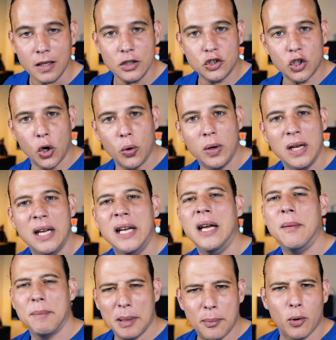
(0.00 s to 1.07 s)
So
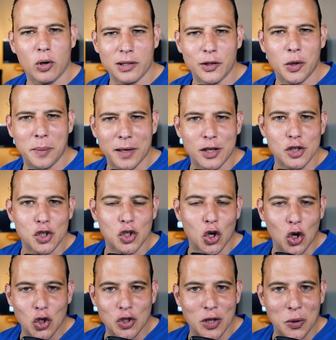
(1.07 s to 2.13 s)
people are a little bit
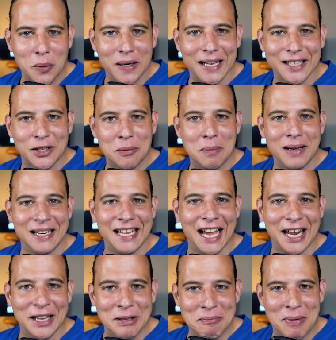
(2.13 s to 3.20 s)
concerned, so they want to get their money
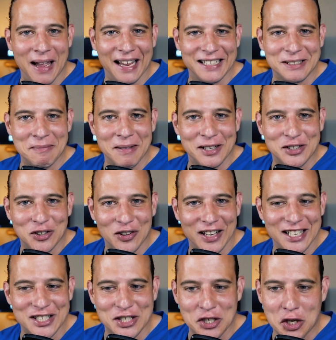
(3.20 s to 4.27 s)
out of the bank to make sure that
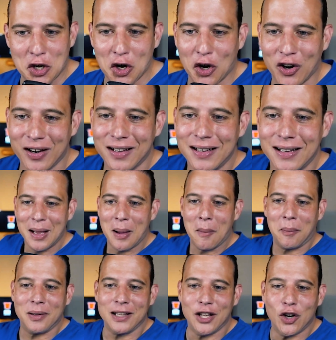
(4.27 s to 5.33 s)
it's secured.
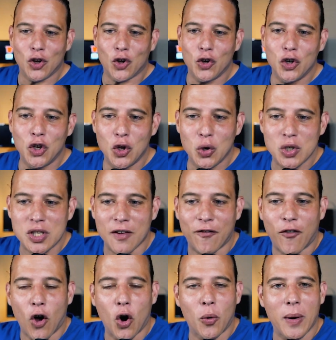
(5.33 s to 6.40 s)
Political news, the
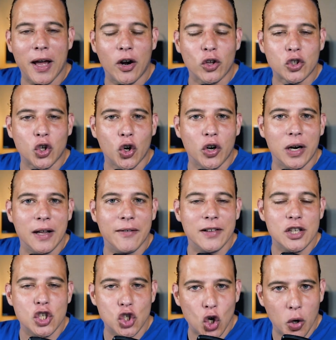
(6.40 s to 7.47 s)
far-right alternative
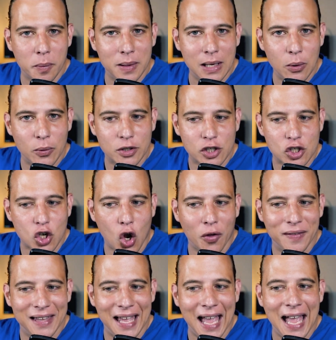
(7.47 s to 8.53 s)
in Germany, which is
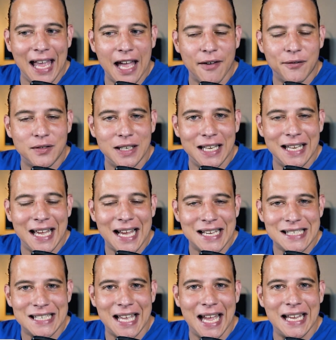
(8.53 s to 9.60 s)
called the AfD,
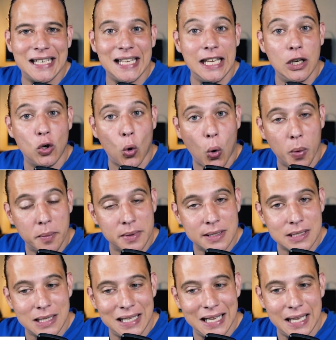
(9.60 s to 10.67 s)
has gained
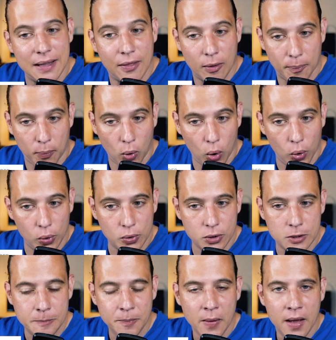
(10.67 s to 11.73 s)
enormously in the polls.